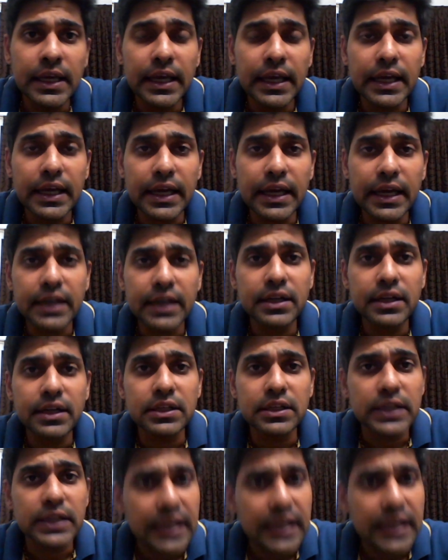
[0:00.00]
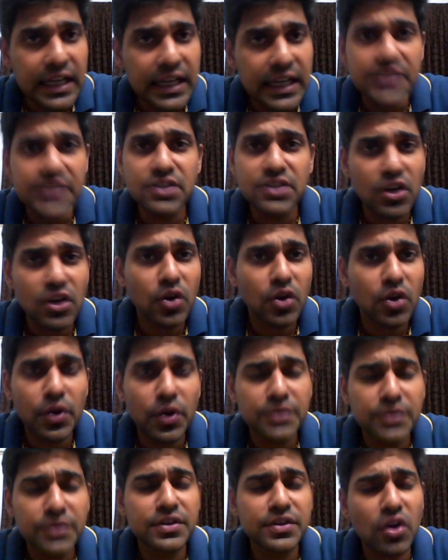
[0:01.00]
And in nature you are going
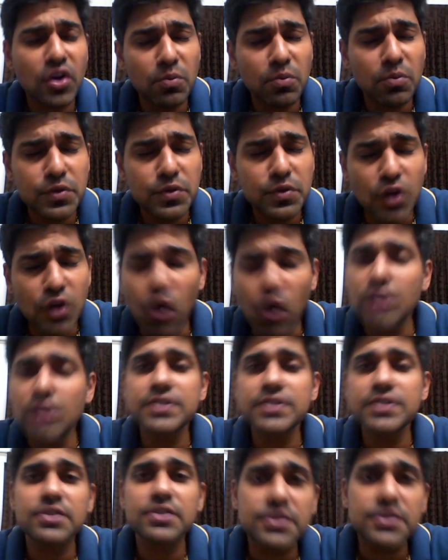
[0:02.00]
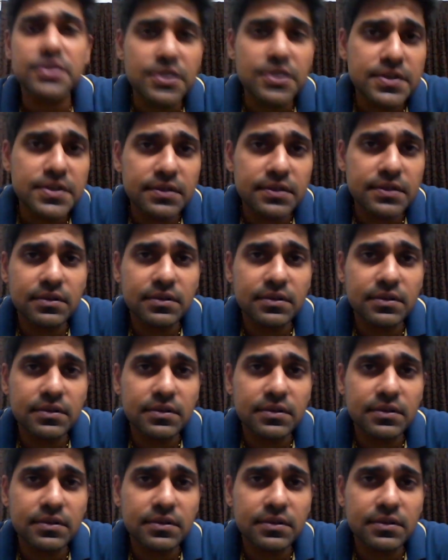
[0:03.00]
to see almost all the structures